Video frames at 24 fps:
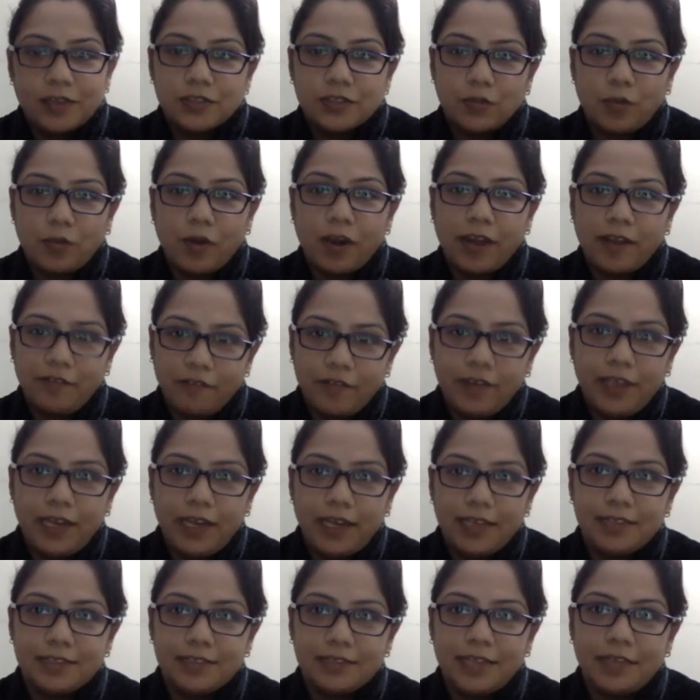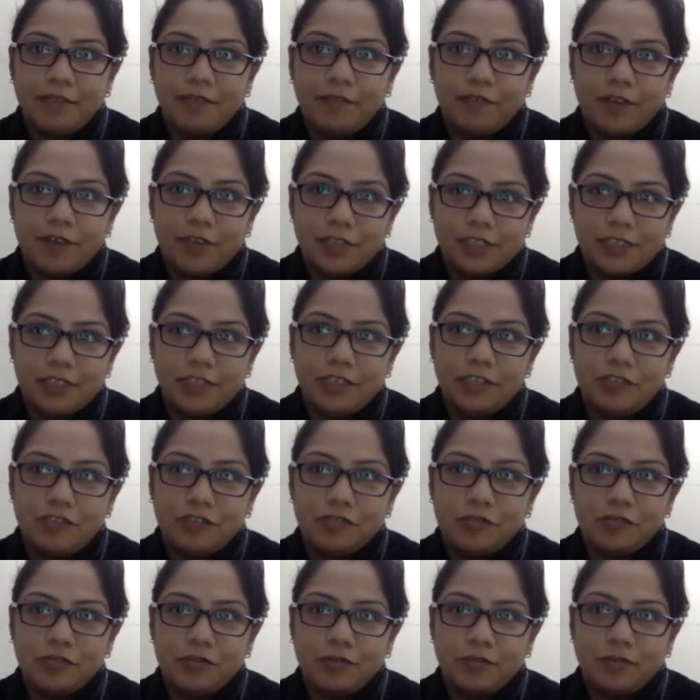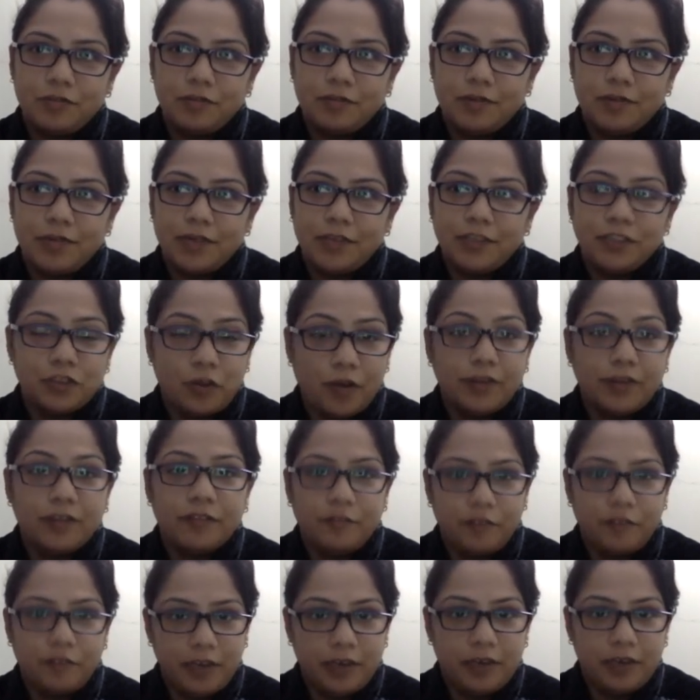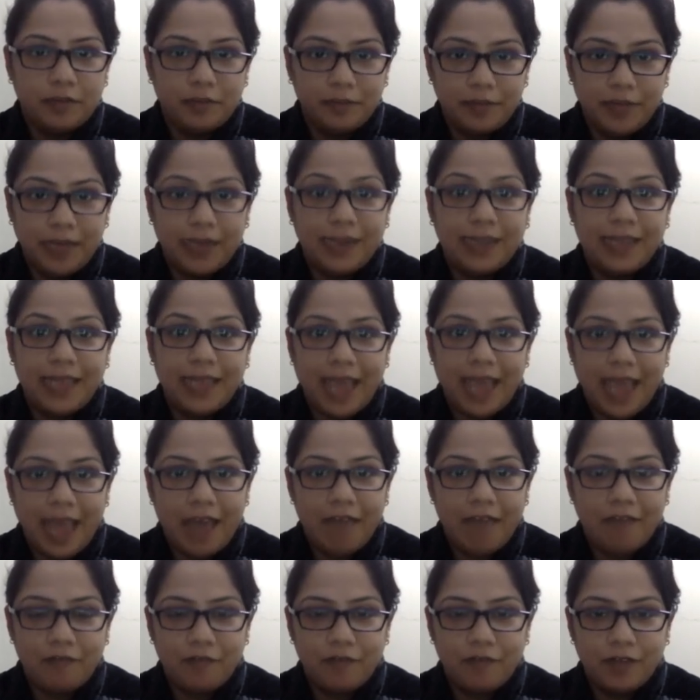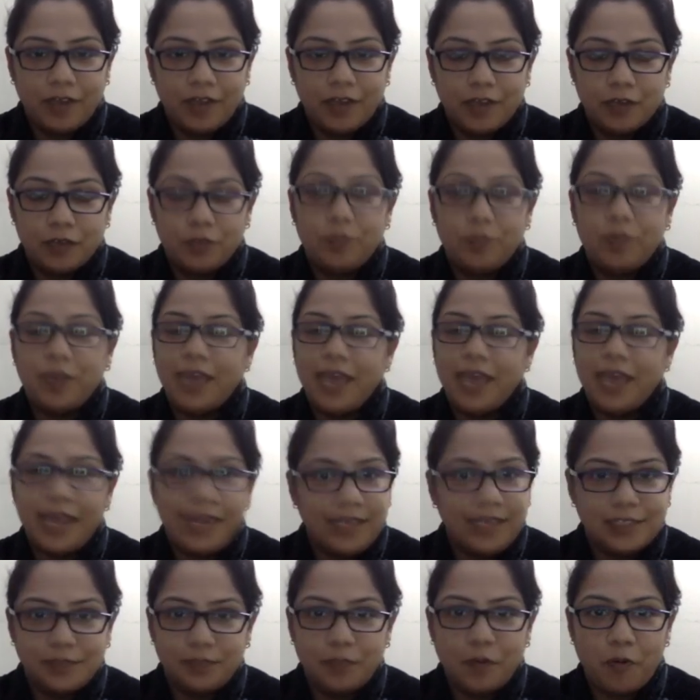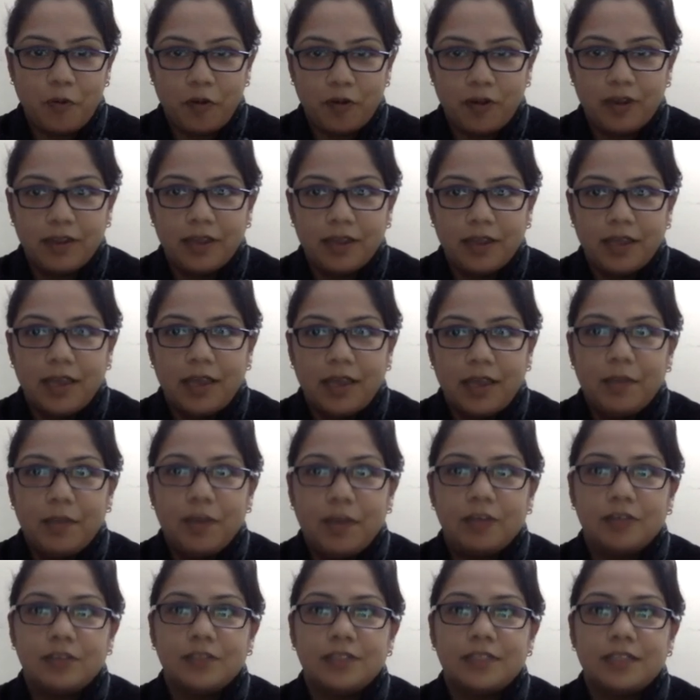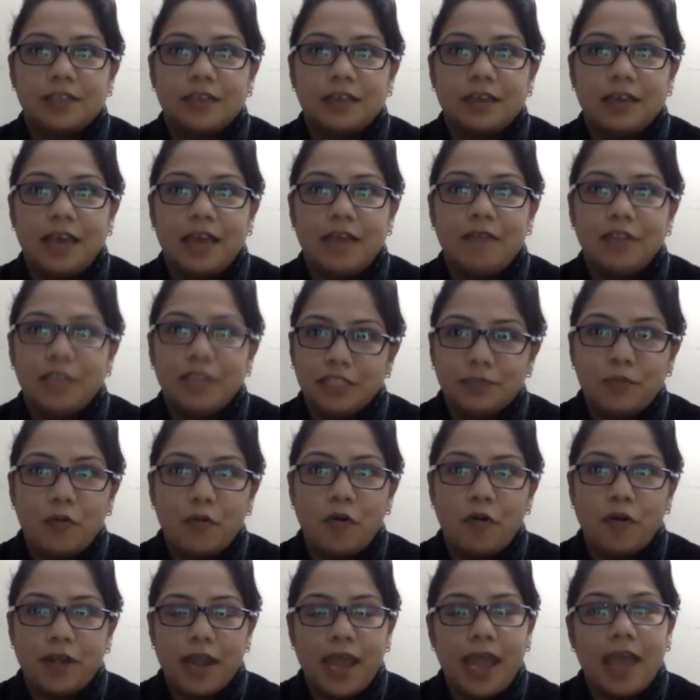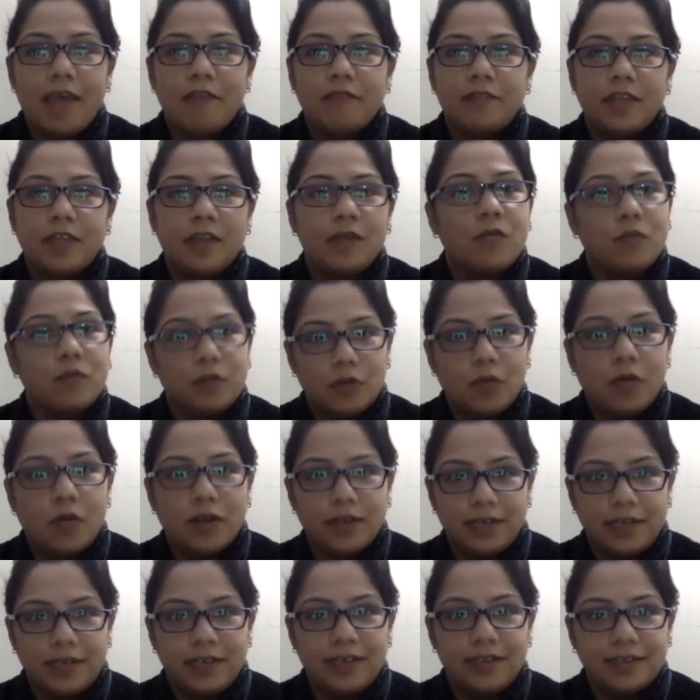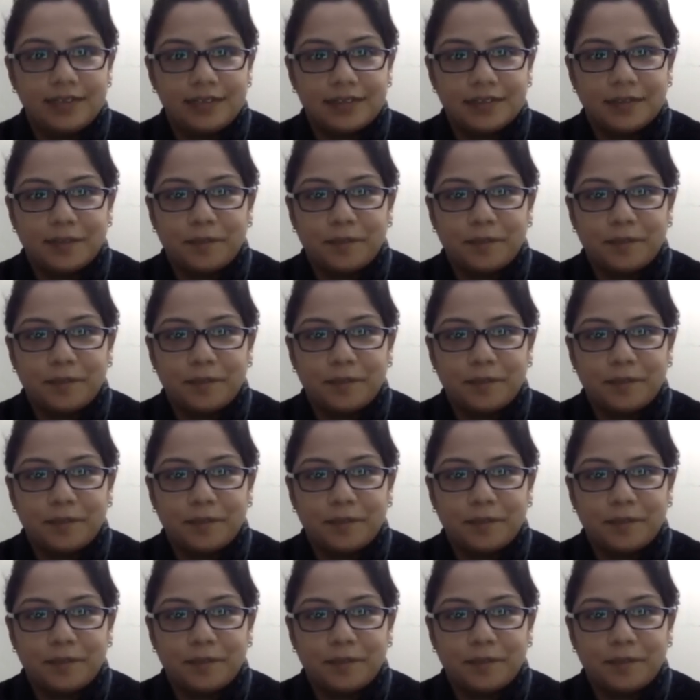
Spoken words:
So what I feel is they first need to enjoy the freedom that they have to play any sport, because every sport have their own qualities,